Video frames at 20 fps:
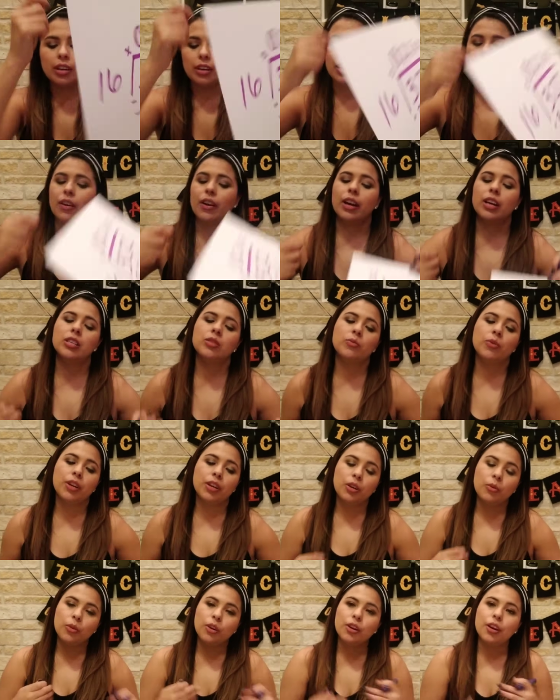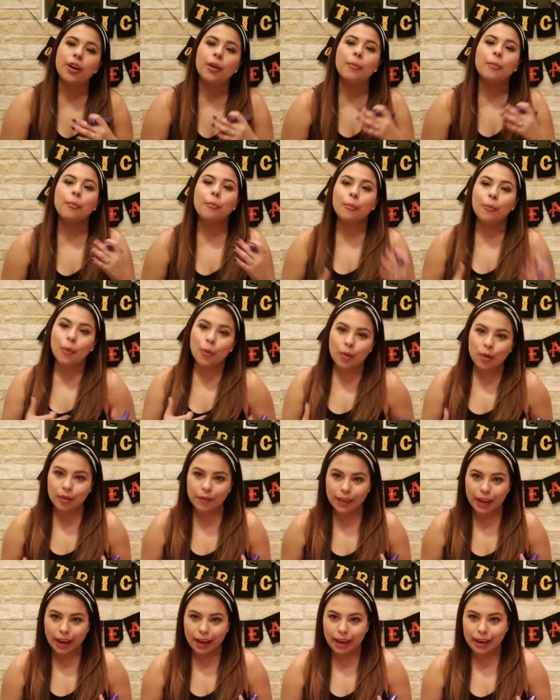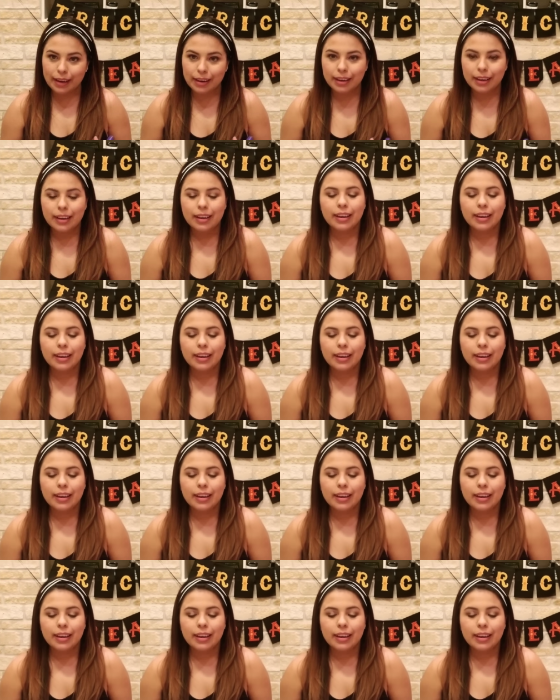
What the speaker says: Now guys, we're gonna work on more of that.